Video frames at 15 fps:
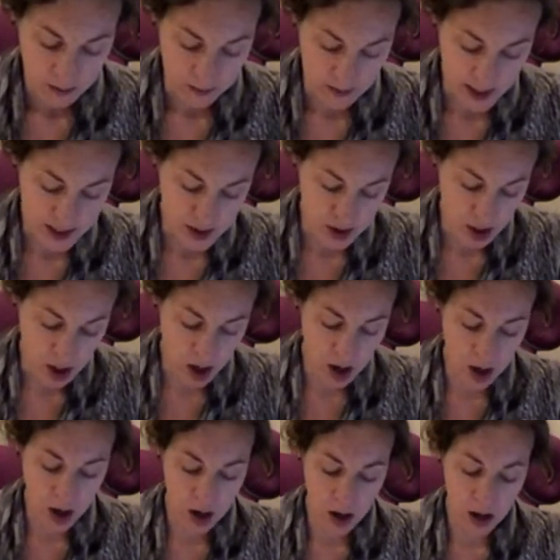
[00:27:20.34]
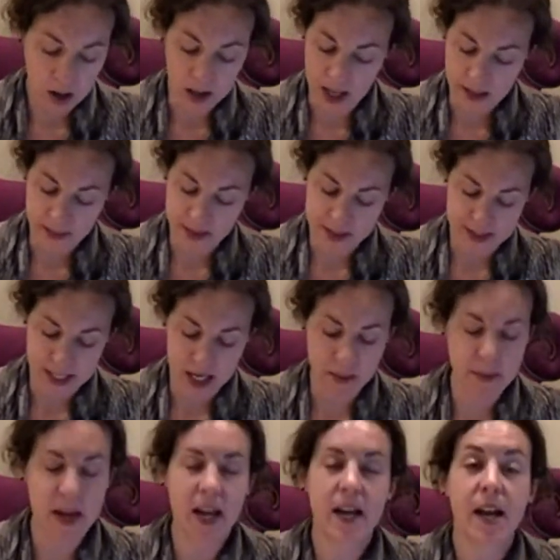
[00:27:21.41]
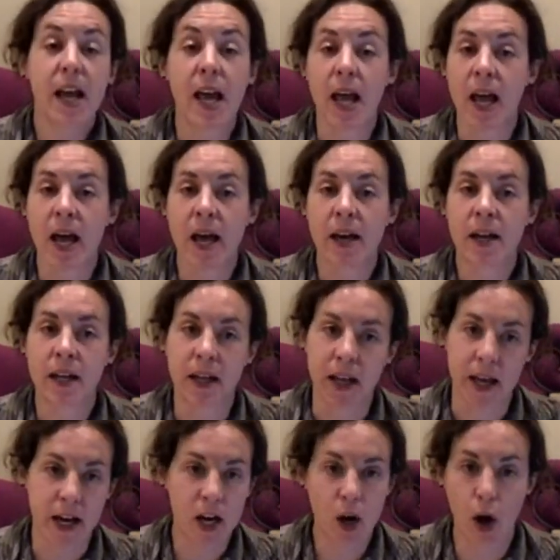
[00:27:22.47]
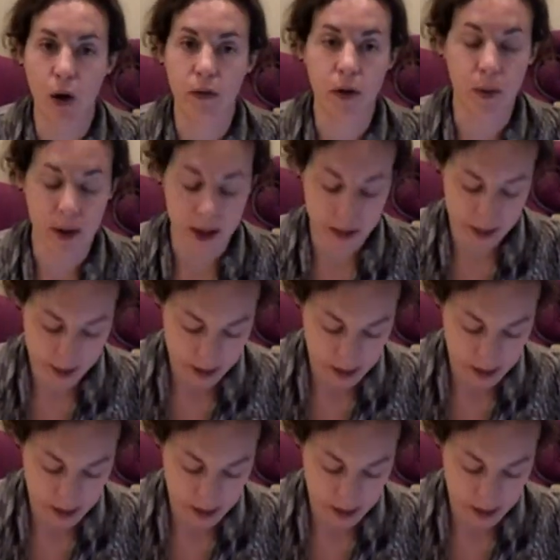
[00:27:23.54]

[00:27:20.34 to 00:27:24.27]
Let's all lend the centipede a hand and get it over with.